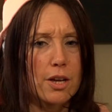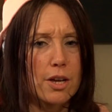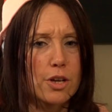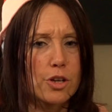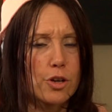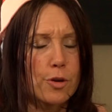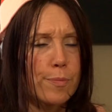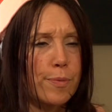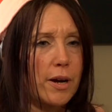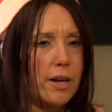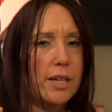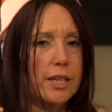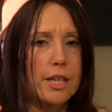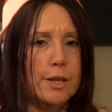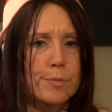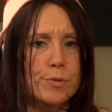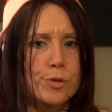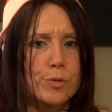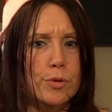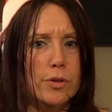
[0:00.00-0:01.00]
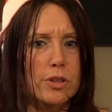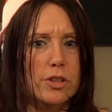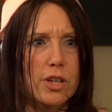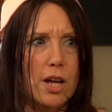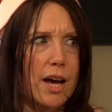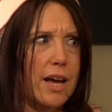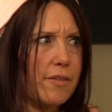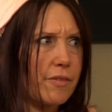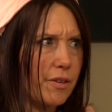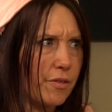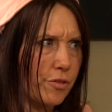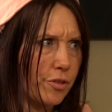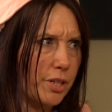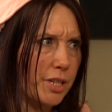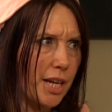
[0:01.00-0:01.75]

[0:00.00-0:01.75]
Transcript: your body keeps you alive every